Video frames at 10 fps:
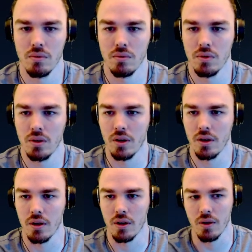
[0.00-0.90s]
No.
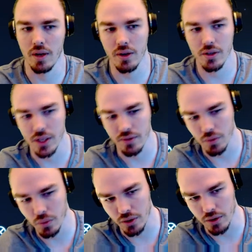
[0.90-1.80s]
I already saved it.
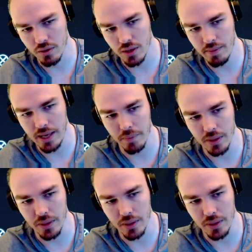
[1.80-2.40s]
We're good. I'm happy.